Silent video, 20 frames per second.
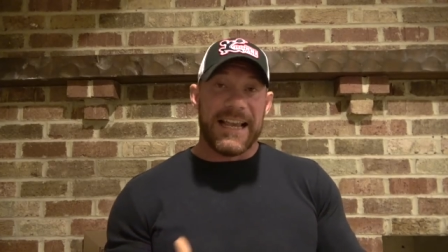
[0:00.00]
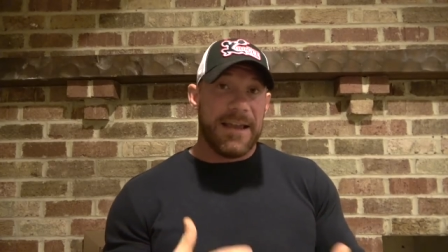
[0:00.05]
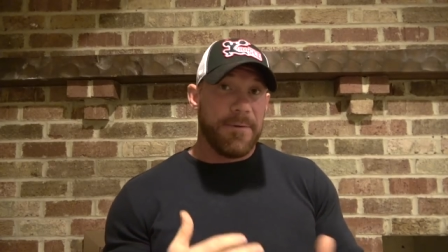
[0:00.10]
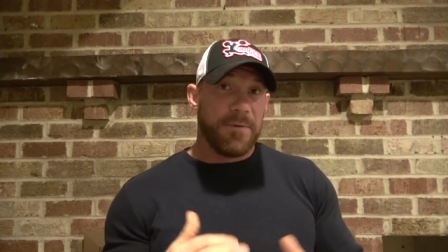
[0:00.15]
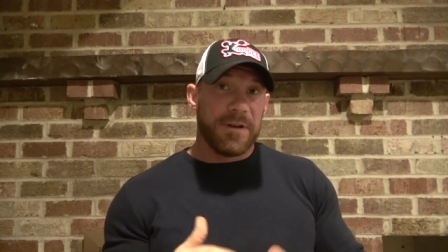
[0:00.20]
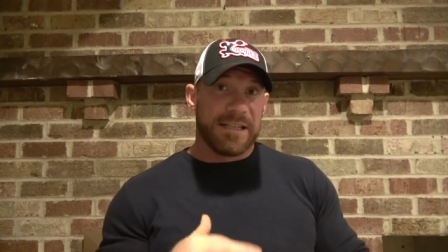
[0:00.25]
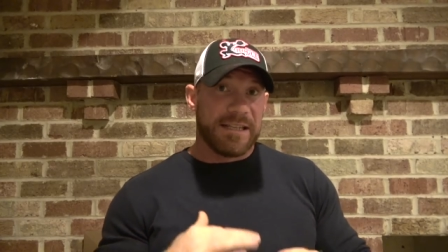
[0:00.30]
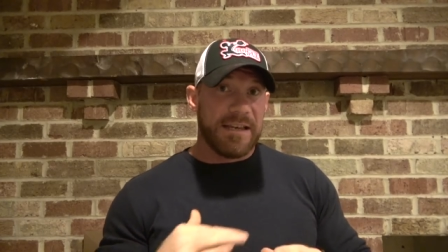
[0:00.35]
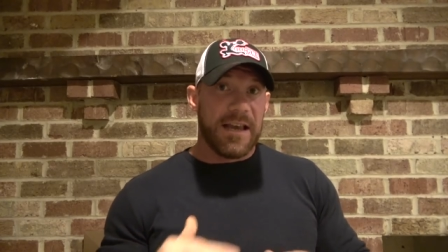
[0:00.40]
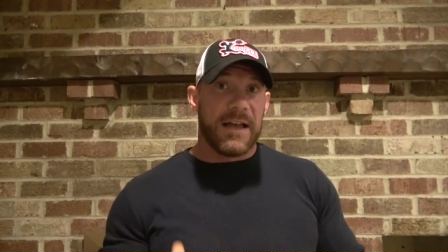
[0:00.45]
It
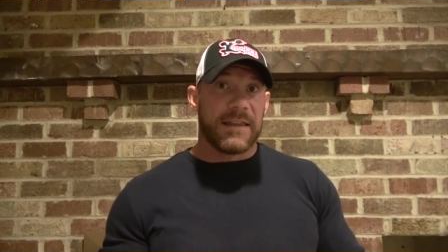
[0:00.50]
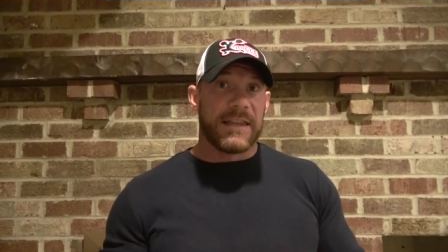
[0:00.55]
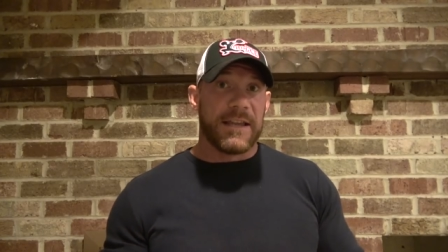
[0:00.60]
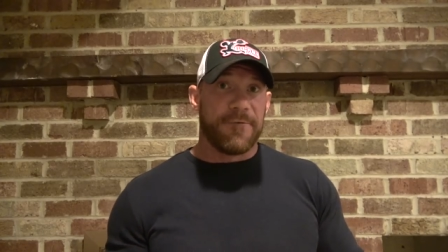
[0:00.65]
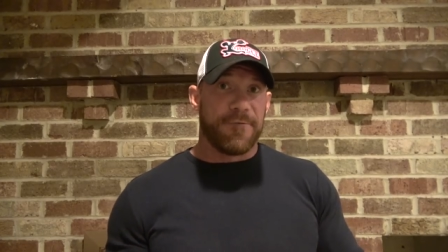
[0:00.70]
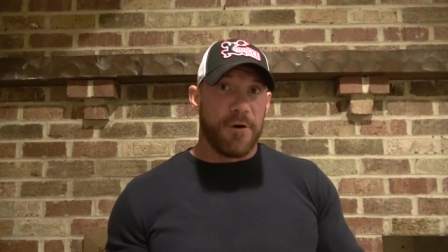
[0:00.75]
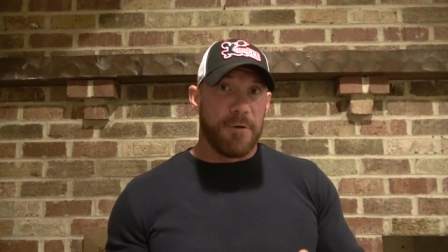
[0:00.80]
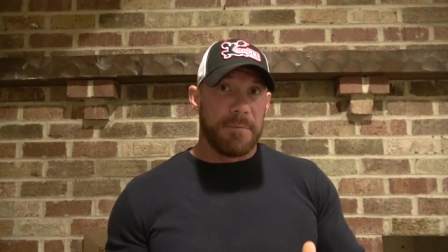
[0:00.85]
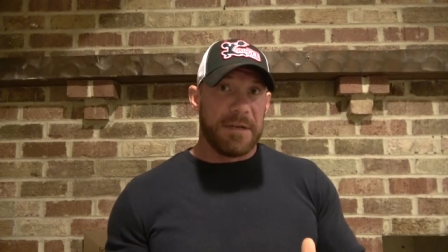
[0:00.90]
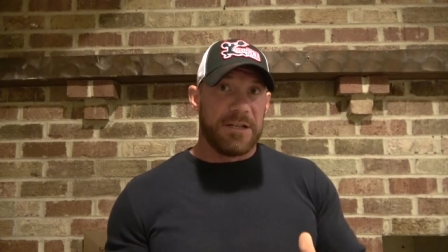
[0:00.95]
was
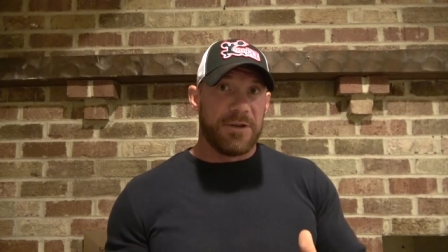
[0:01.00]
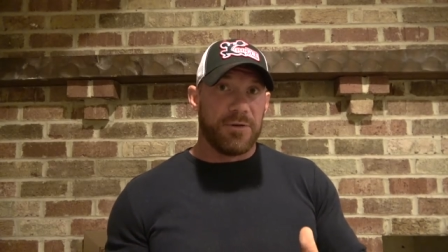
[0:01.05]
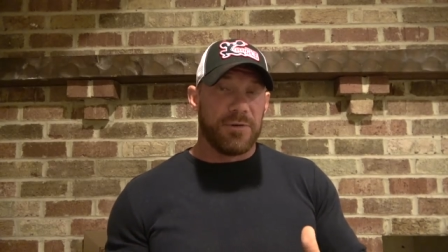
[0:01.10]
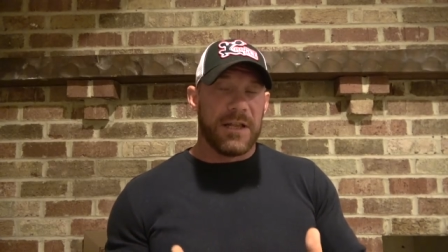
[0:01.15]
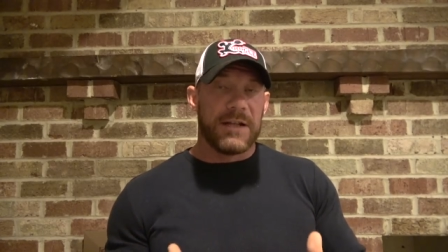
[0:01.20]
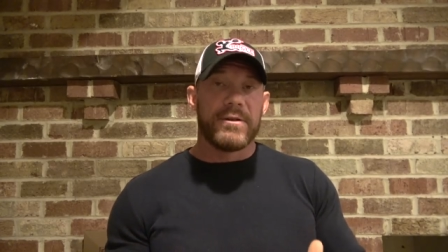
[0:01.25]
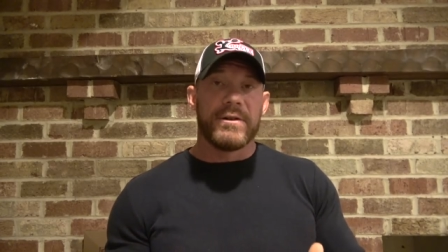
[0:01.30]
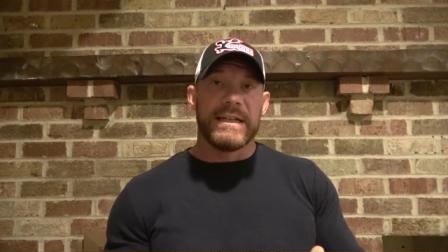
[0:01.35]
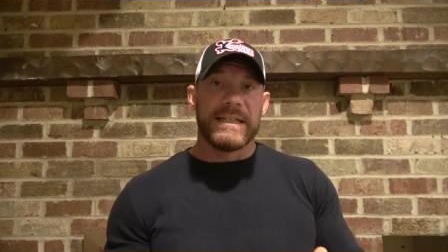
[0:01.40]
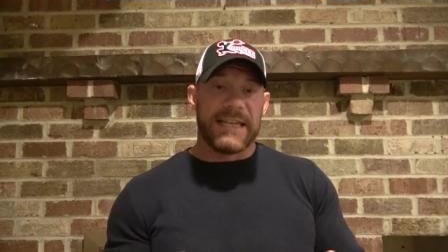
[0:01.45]
nothing for me to
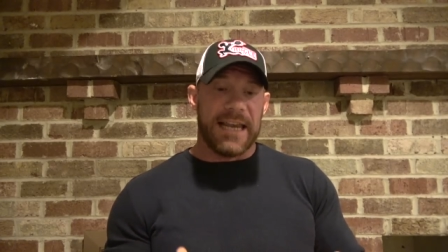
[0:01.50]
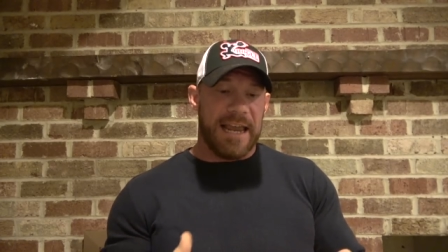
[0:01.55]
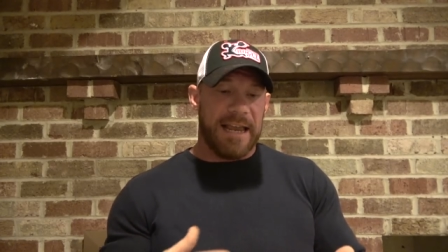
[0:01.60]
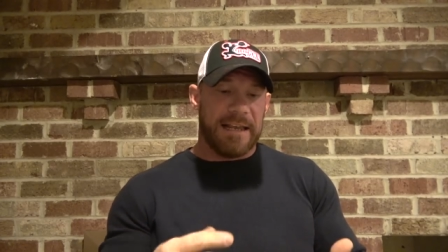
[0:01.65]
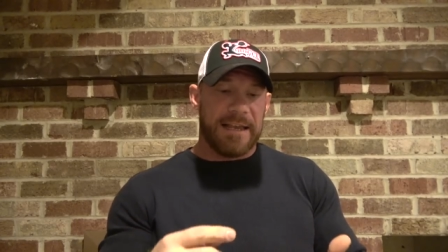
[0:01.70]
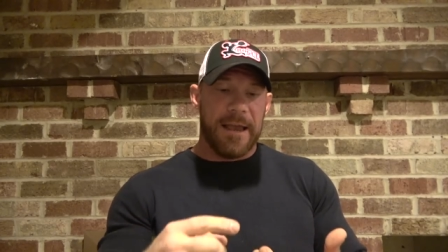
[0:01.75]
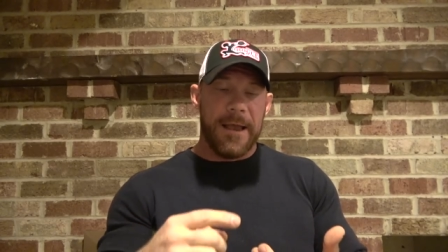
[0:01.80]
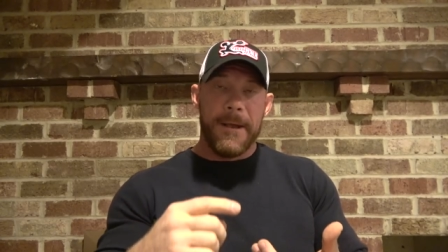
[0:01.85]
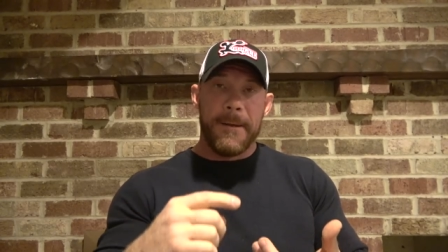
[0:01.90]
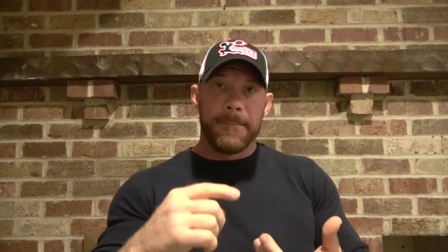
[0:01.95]
literally
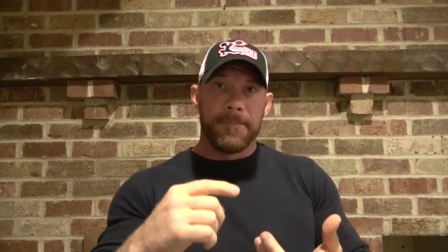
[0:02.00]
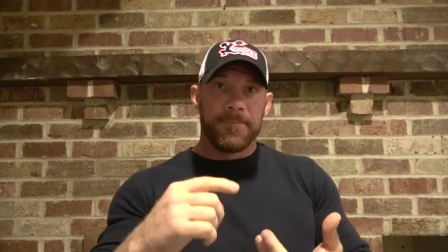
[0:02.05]
take